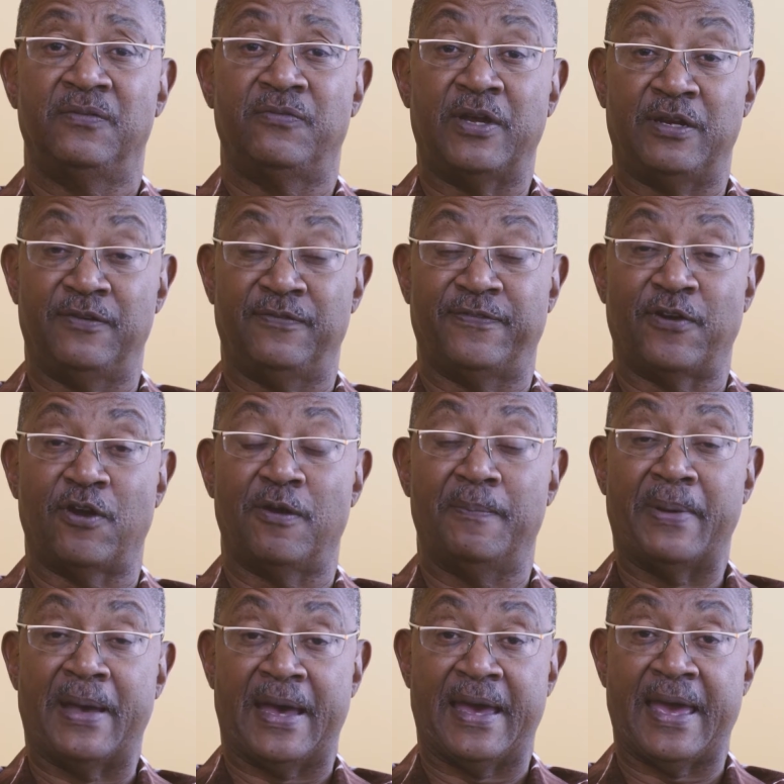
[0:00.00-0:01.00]
written for her
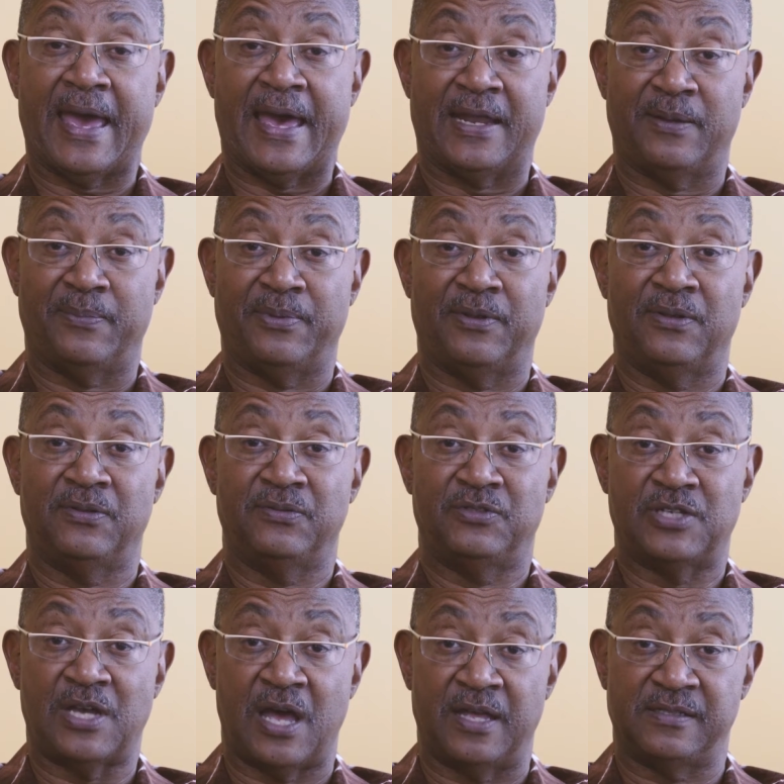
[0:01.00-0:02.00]
by Hannibal
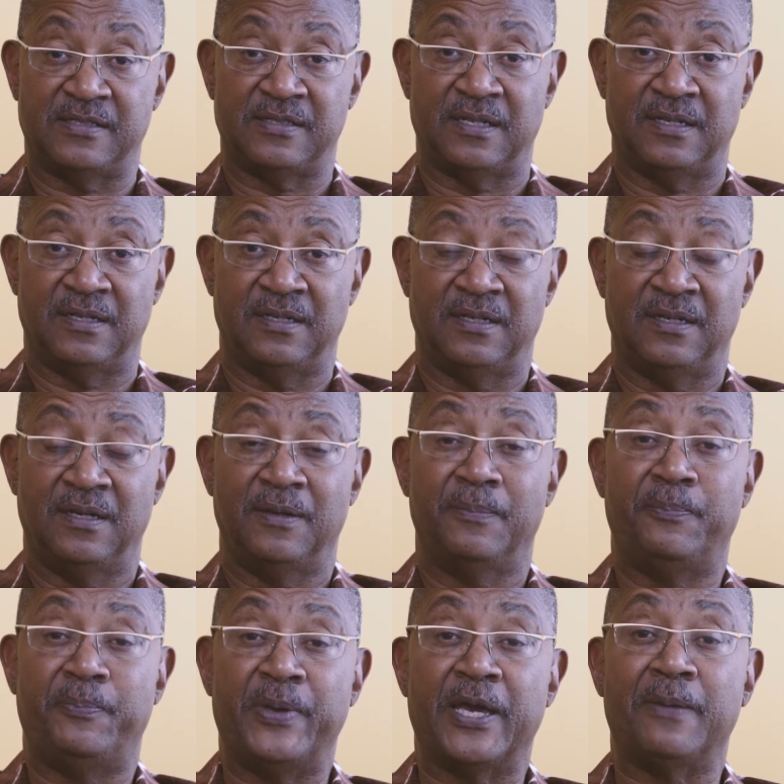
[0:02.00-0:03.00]
Johnson,
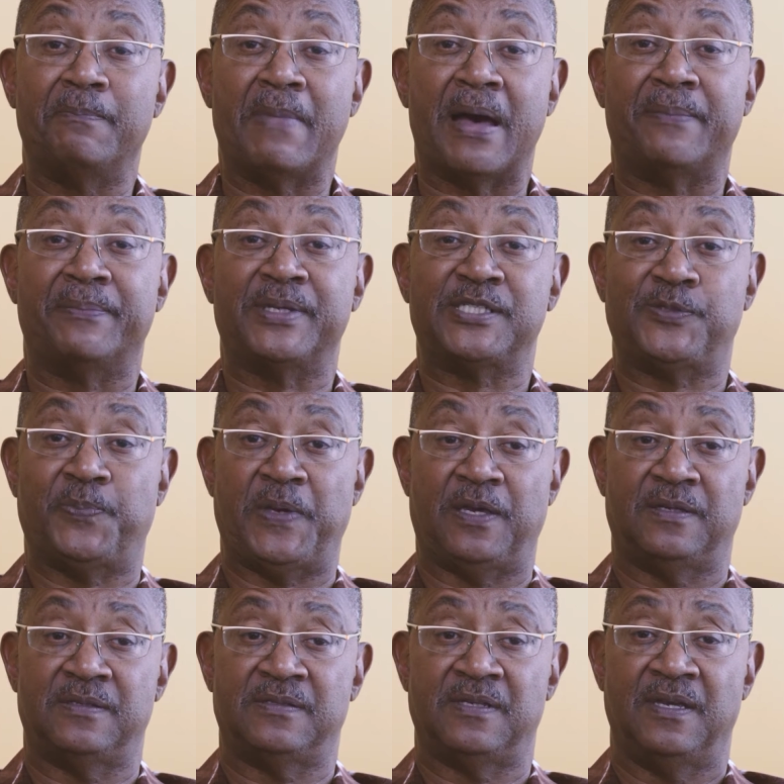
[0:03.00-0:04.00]
Big Mama
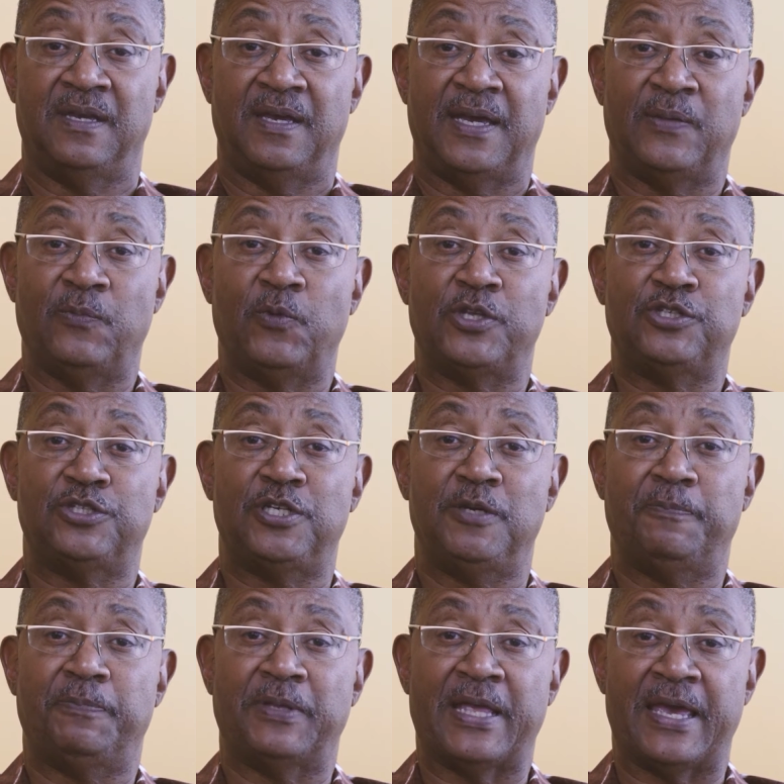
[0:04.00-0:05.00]
Speaks, in which
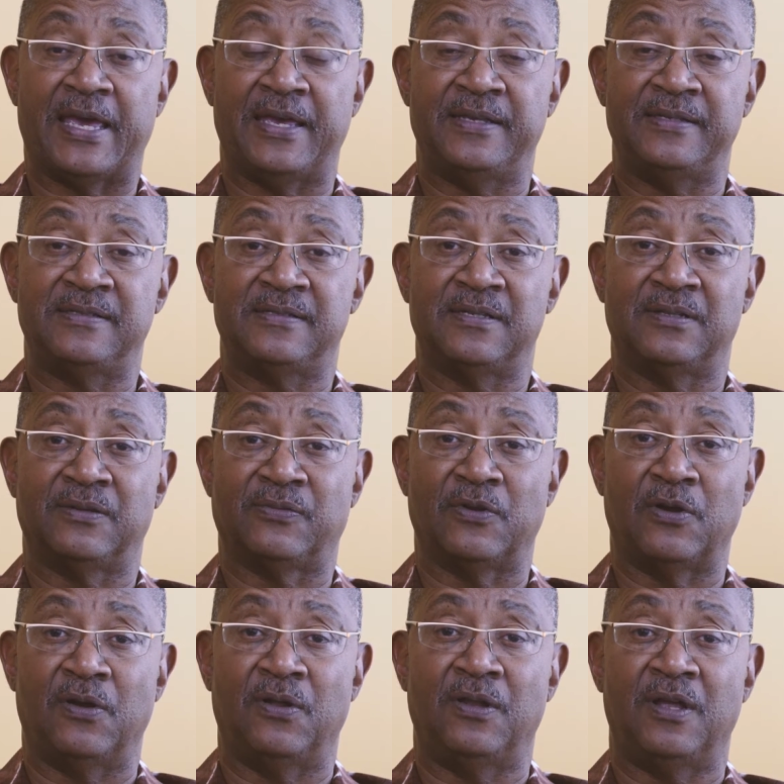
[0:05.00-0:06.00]
she plays the
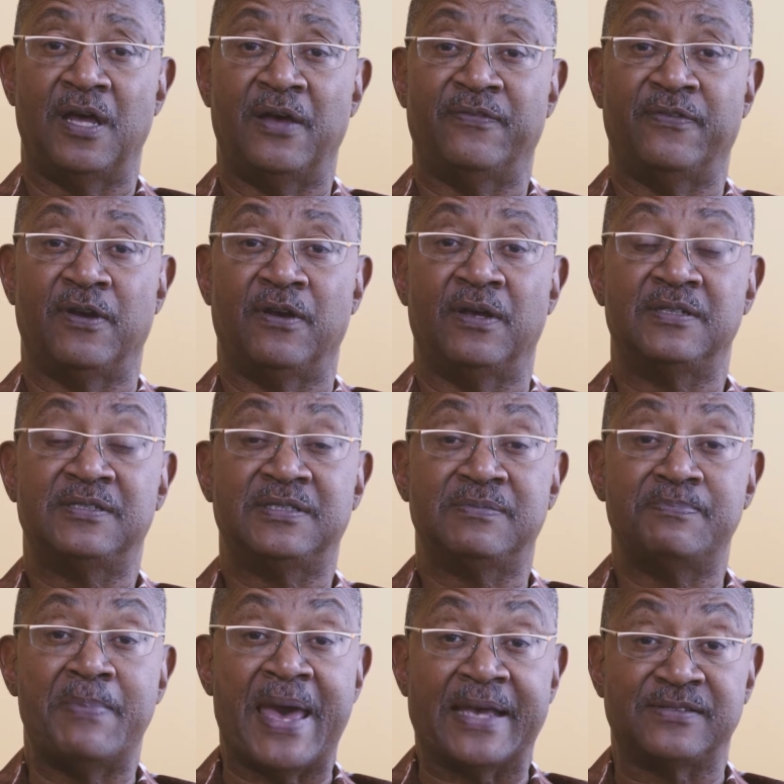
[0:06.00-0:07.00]
role of a
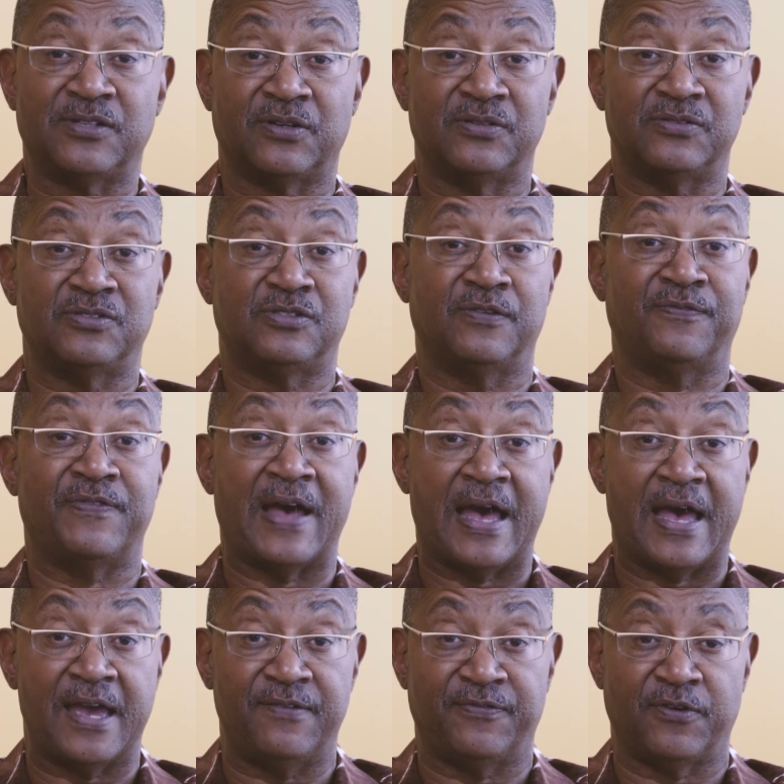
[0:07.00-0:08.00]
massacre
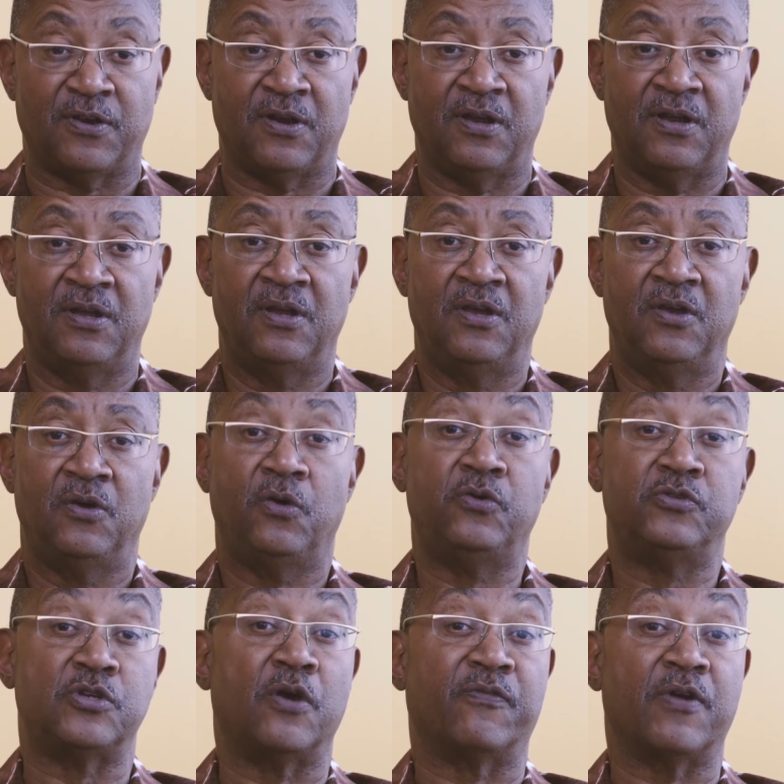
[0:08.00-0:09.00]
survivor
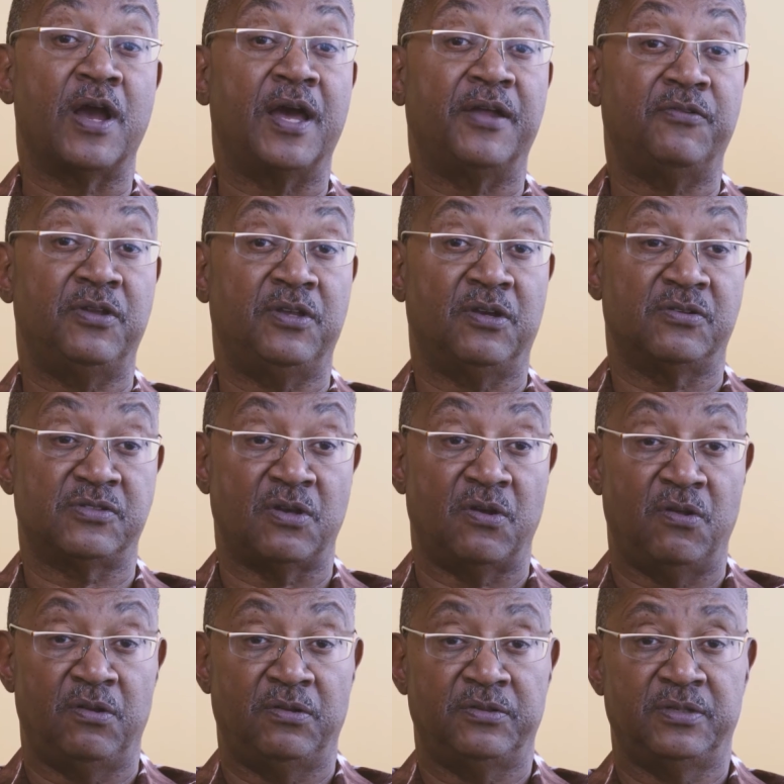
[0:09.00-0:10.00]
who's over 100 years
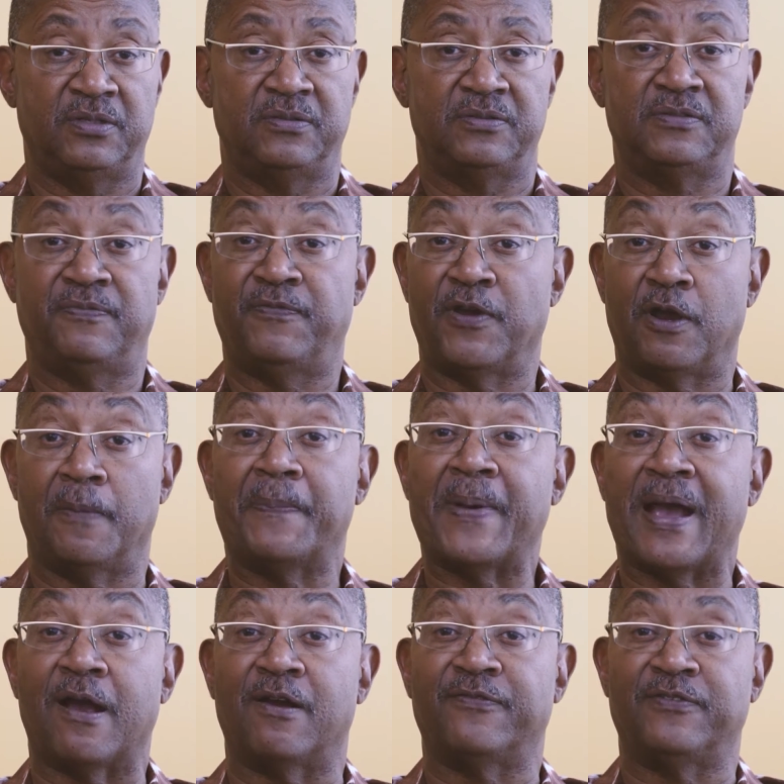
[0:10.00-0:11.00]
old. Very
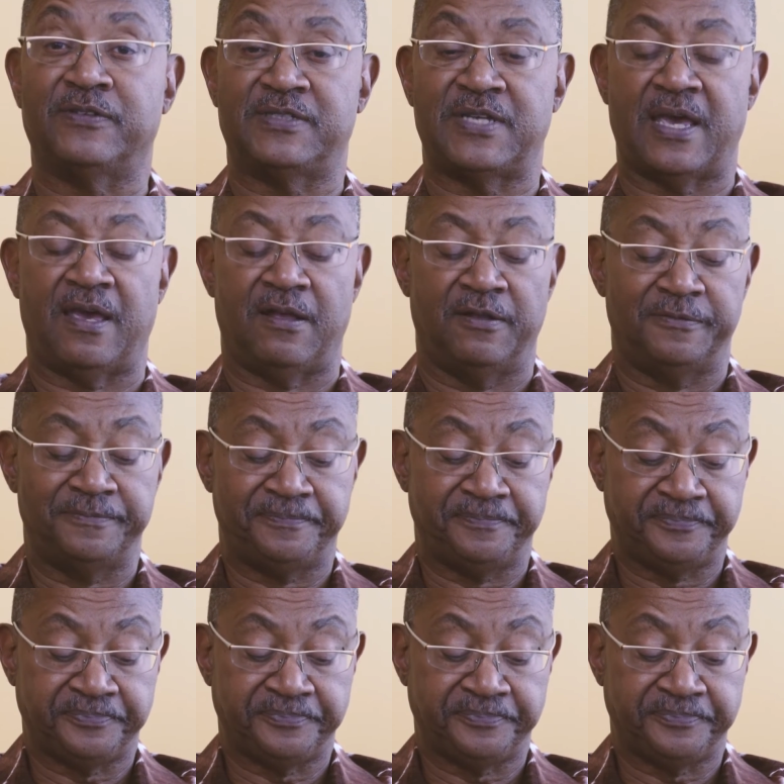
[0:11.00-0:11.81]
powerful tale.